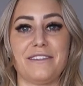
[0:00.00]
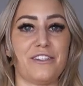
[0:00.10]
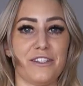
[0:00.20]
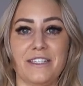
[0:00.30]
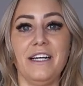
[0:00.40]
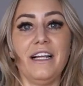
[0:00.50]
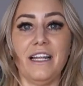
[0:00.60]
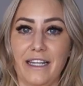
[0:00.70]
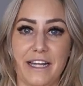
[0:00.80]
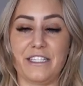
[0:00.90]
It's just
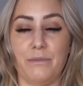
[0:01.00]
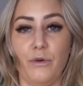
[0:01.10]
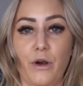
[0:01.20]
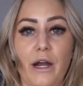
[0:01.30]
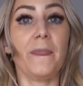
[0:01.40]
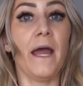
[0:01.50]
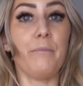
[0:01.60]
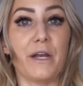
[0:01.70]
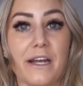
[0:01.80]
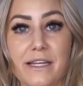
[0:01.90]
light support,
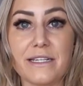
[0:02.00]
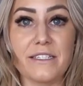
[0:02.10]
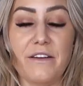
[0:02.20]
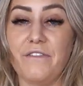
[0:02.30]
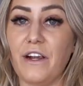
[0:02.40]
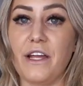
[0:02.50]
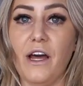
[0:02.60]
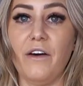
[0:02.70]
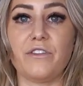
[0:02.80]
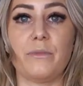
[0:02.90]
but it is very
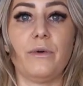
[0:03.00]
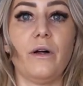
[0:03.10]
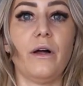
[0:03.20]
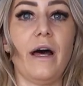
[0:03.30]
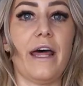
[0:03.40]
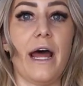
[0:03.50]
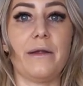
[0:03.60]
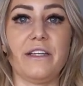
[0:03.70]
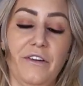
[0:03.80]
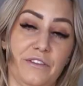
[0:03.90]
comfortable and
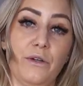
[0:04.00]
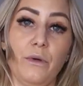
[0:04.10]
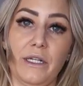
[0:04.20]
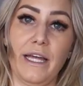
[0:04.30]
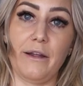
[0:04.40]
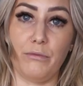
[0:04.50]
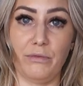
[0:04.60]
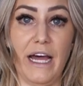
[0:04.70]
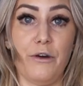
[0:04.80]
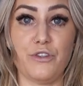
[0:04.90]
I definitely would like
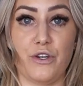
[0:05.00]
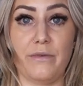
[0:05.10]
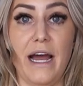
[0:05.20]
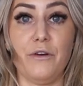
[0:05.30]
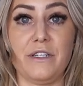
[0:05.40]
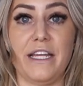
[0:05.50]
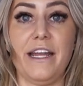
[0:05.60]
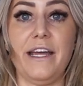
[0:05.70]
lounge around in